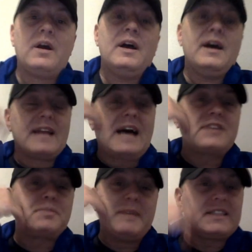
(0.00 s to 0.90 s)
Allows
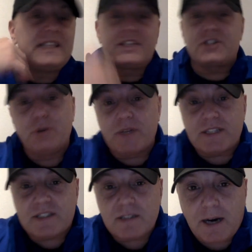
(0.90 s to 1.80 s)
me to see the
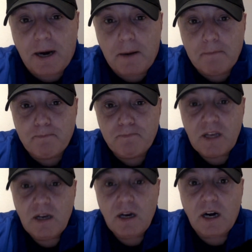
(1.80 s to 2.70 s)
students so
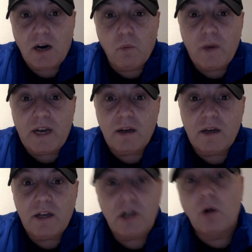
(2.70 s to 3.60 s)
I
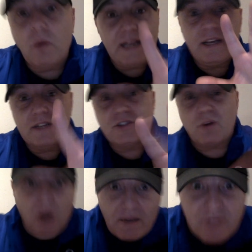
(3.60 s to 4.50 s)

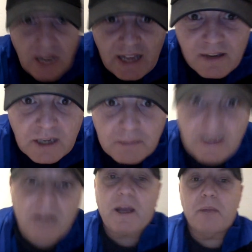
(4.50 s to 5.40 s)
don't have to like come
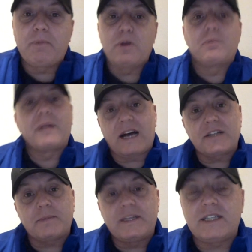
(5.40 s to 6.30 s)
down to my computer, but allows
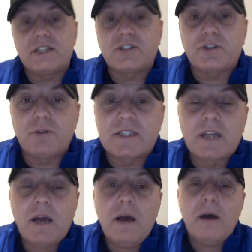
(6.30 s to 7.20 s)
me to see the students.
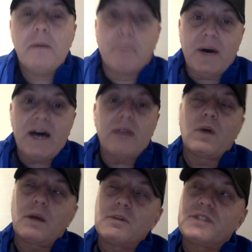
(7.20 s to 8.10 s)
But what
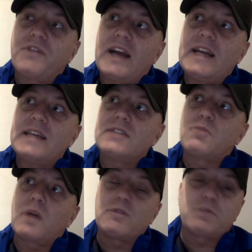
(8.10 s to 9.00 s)
I was finding is
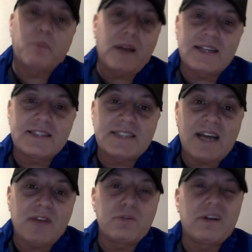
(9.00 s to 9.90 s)
when I was playing the
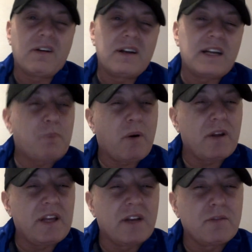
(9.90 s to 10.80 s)
sound through there, and that's part of
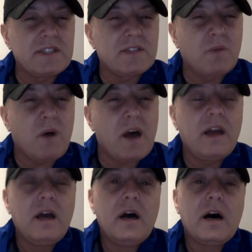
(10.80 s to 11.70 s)
the other reason why,
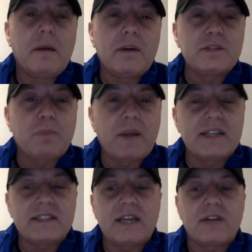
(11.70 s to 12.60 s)
I was playing the
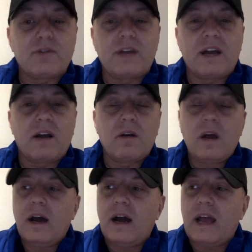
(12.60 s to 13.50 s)
sound through there,
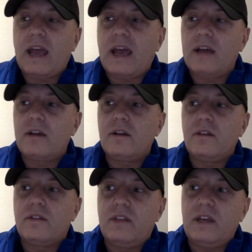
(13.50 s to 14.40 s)
and
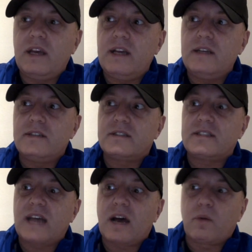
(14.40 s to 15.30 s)
the
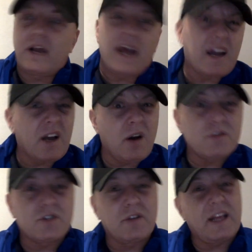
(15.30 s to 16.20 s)
sound would echo,
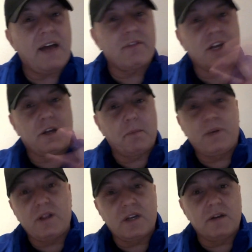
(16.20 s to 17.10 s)
so they'd have
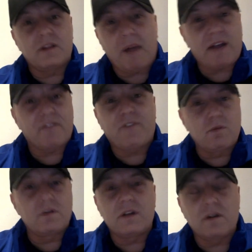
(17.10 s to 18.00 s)
the
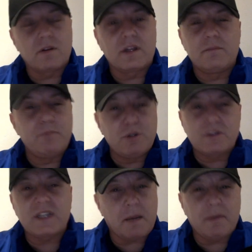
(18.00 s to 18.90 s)
microphone or the
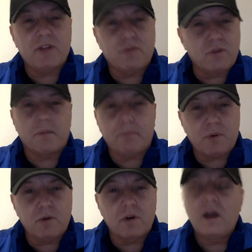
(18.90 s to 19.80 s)
music coming through the computer,